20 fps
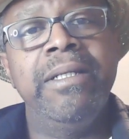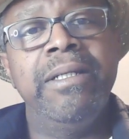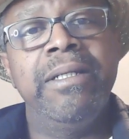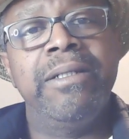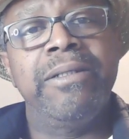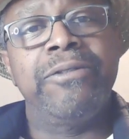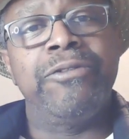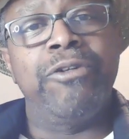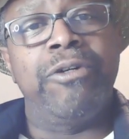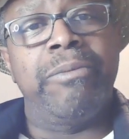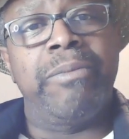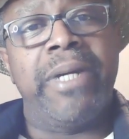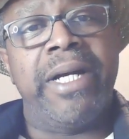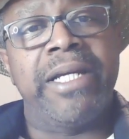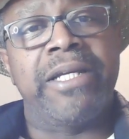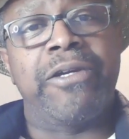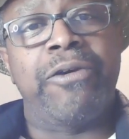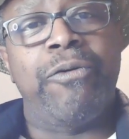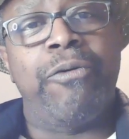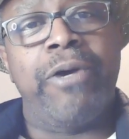During my
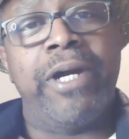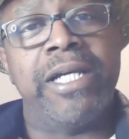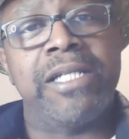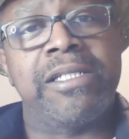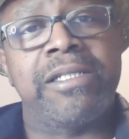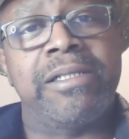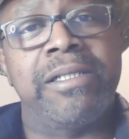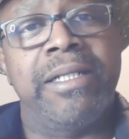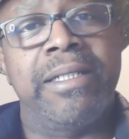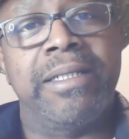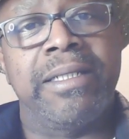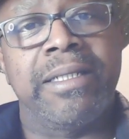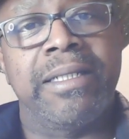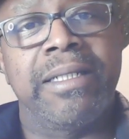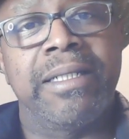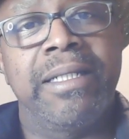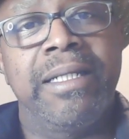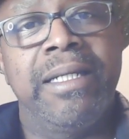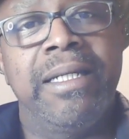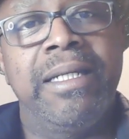quest,
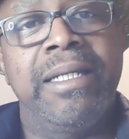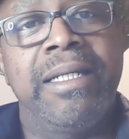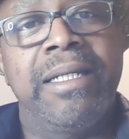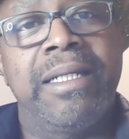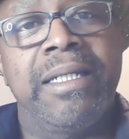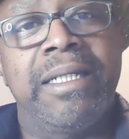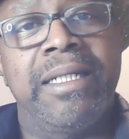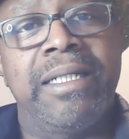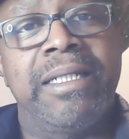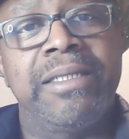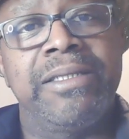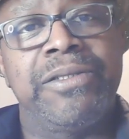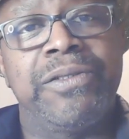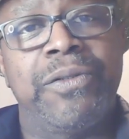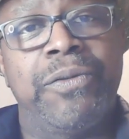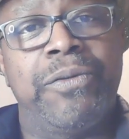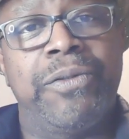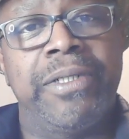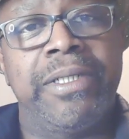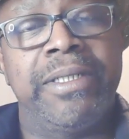I
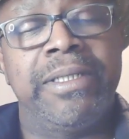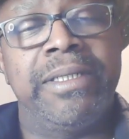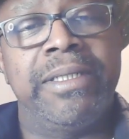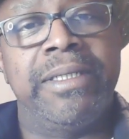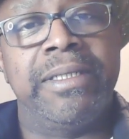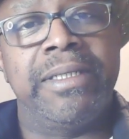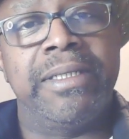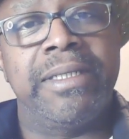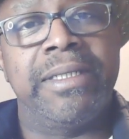joined